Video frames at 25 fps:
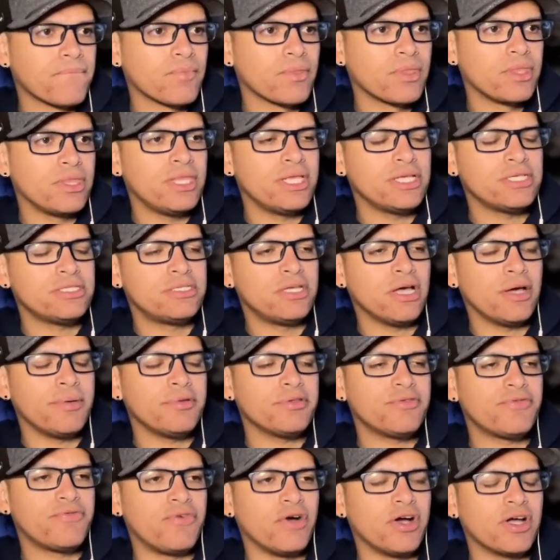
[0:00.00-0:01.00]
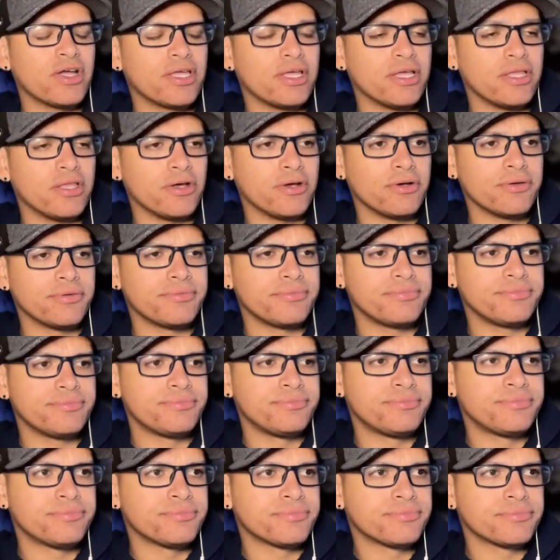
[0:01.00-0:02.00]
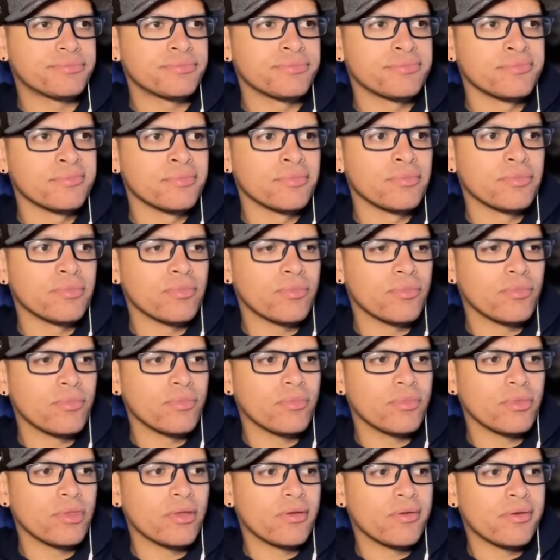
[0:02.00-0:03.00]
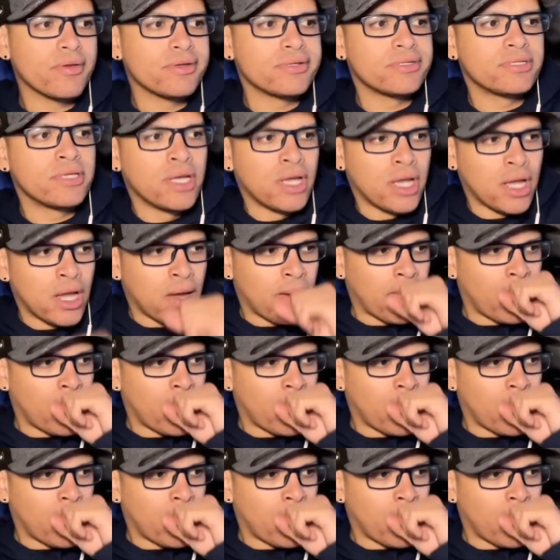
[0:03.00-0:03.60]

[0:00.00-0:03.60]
This dub is funky though. Let me see it again.